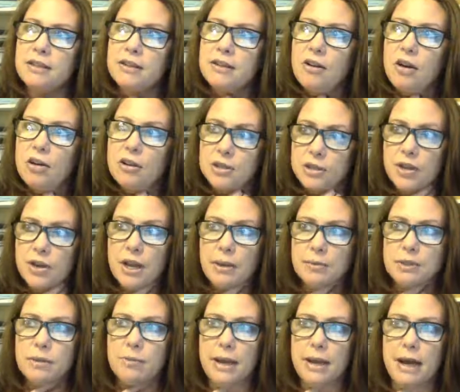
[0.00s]
also
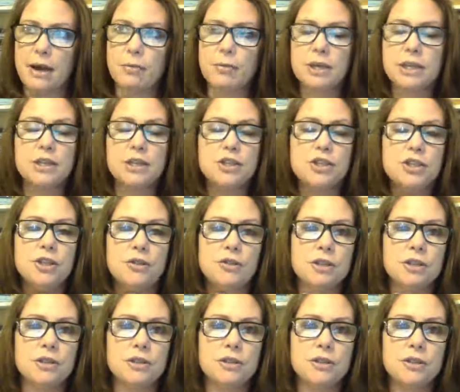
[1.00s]
comes about because
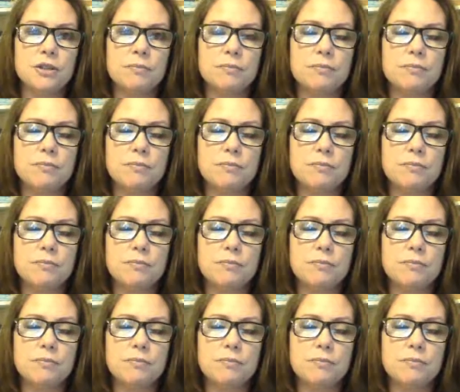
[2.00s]
the